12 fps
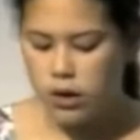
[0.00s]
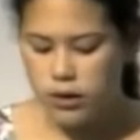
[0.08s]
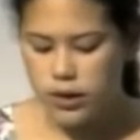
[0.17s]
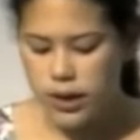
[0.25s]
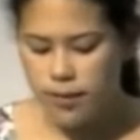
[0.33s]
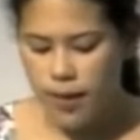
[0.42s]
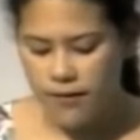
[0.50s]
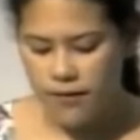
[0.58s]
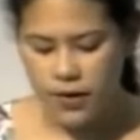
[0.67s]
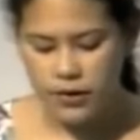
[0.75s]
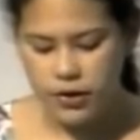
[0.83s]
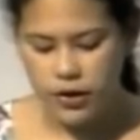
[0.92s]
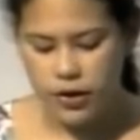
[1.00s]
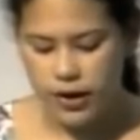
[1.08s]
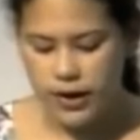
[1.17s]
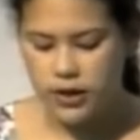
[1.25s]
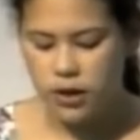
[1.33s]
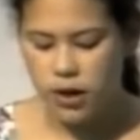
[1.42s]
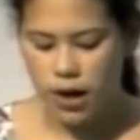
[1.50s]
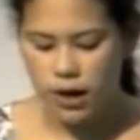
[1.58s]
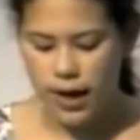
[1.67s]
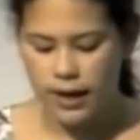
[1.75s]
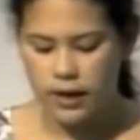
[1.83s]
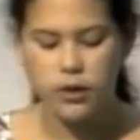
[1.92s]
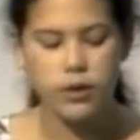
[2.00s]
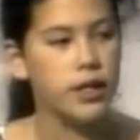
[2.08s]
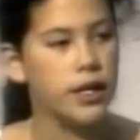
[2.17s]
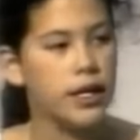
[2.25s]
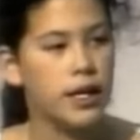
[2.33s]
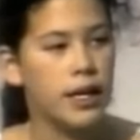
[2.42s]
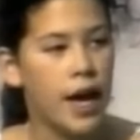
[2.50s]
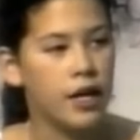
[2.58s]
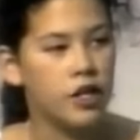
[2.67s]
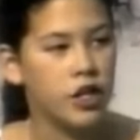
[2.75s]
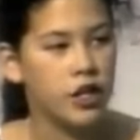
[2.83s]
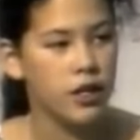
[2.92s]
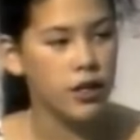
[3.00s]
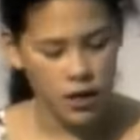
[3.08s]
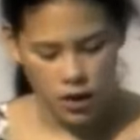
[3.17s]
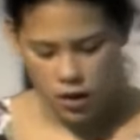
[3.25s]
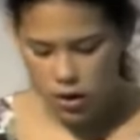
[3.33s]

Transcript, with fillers: Losing my future is not like losing an election